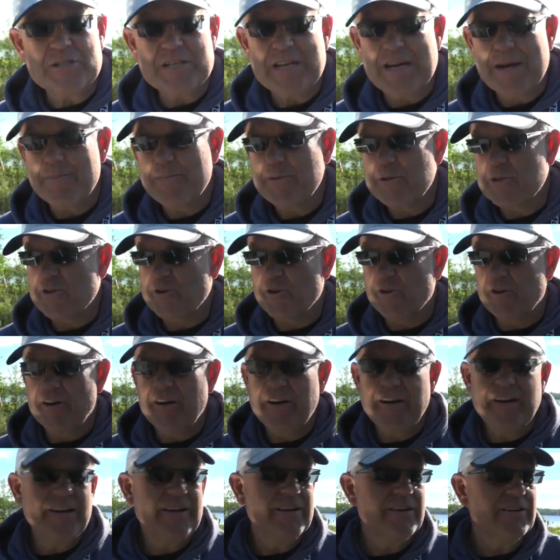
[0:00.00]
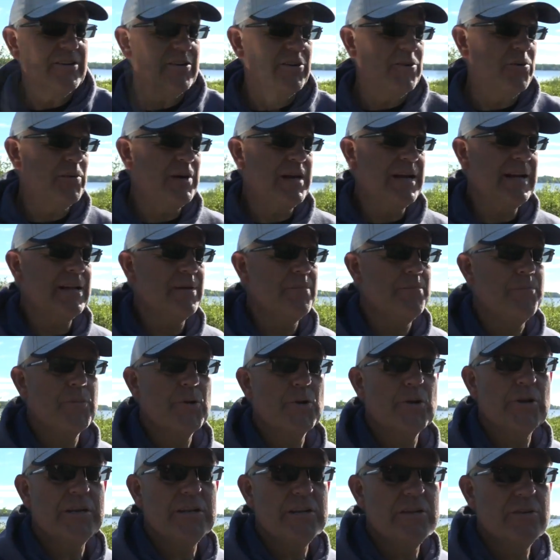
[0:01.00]
temperature. You know, we had a
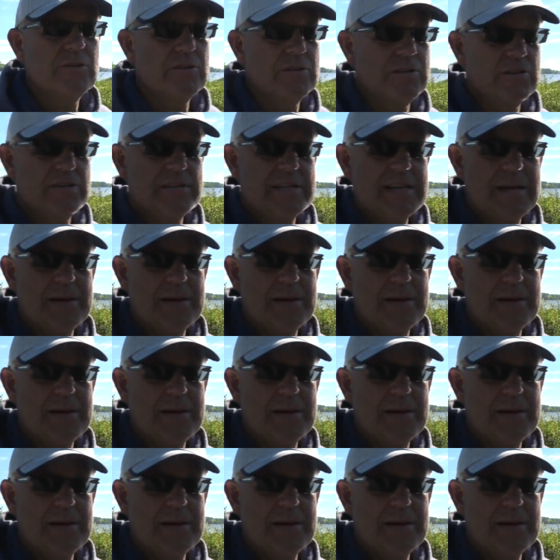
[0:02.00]
pretty good